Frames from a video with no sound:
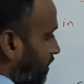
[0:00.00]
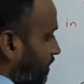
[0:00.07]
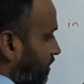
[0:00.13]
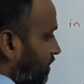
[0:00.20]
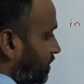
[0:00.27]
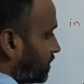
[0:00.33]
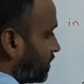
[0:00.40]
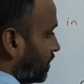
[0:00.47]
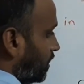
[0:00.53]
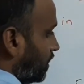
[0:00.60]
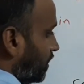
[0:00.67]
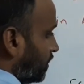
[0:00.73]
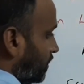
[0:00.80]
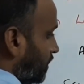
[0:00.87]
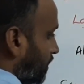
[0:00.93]
is
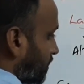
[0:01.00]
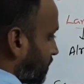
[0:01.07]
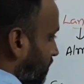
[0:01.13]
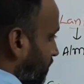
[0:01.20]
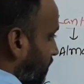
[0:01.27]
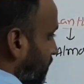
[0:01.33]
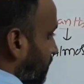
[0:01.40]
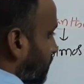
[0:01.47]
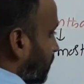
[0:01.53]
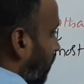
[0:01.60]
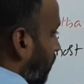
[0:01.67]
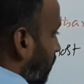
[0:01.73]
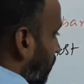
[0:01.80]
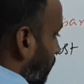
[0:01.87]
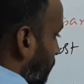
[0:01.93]
this. This is the
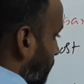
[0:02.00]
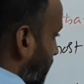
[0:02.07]
order of